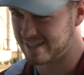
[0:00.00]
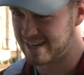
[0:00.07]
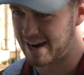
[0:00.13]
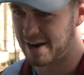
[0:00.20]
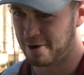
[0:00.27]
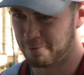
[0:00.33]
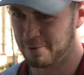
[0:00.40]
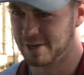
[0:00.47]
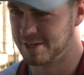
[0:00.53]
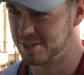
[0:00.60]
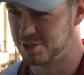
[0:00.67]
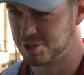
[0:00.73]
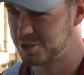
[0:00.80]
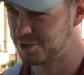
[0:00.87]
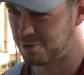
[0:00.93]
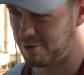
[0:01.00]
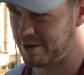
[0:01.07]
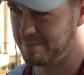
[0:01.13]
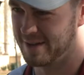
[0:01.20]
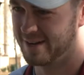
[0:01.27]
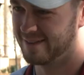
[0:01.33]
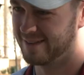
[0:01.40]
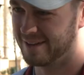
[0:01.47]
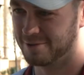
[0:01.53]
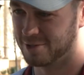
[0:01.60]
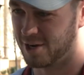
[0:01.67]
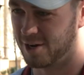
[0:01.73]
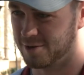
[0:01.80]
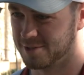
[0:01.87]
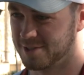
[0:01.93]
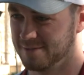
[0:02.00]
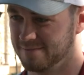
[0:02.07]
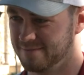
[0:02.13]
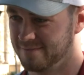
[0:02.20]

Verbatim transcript: entire week and just screaming. It was awesome.